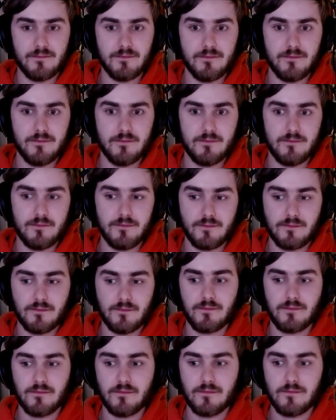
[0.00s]

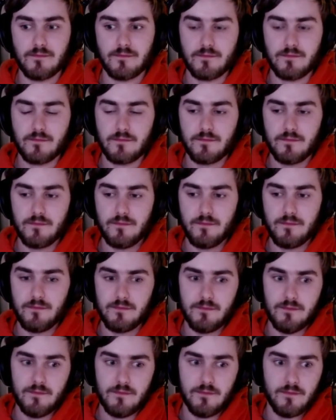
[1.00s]

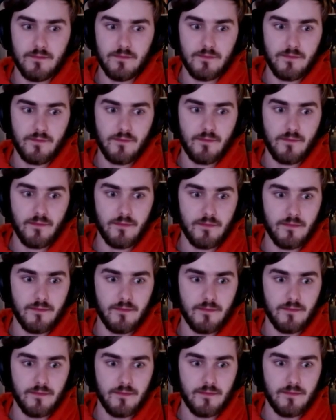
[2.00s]

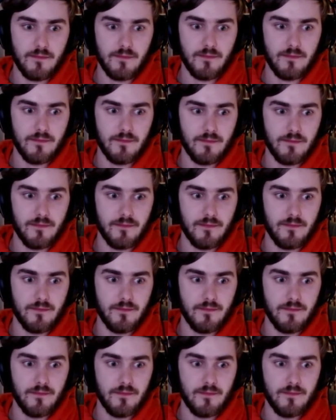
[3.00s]
(not speaking)